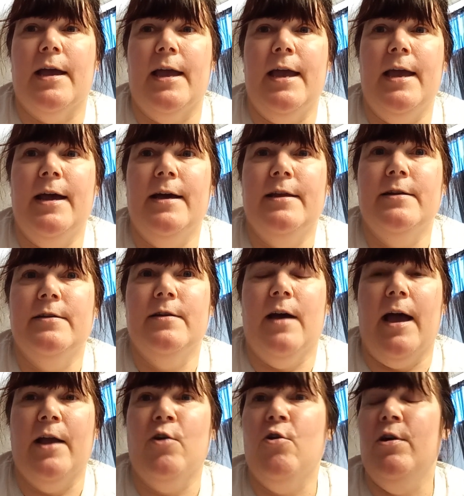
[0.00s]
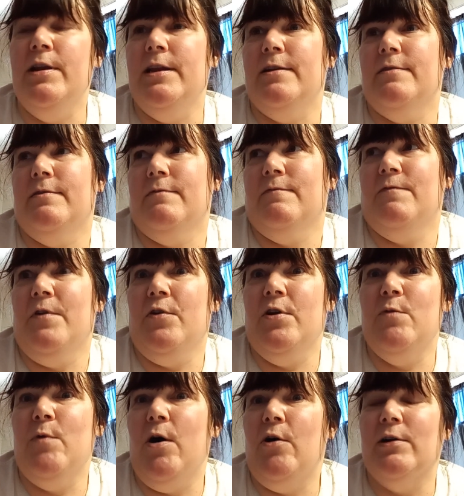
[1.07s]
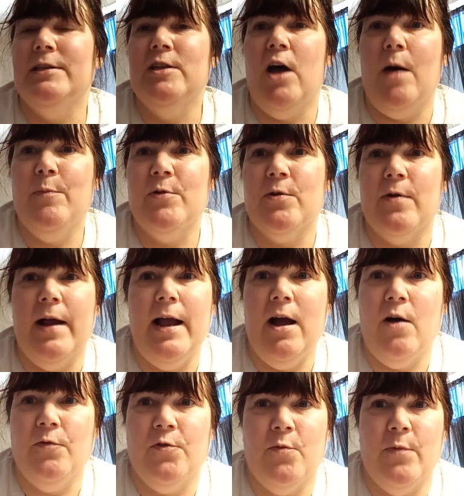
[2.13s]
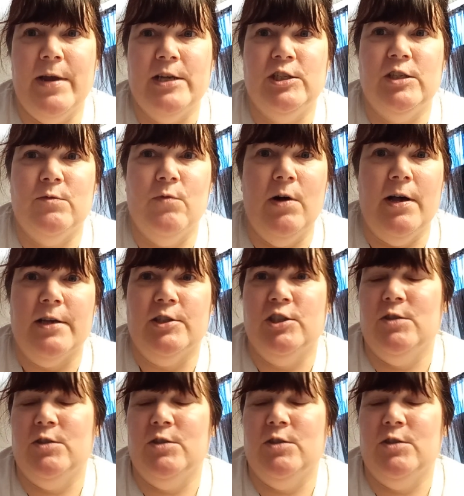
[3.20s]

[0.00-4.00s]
And I couldn't very well adopt her out the way she was.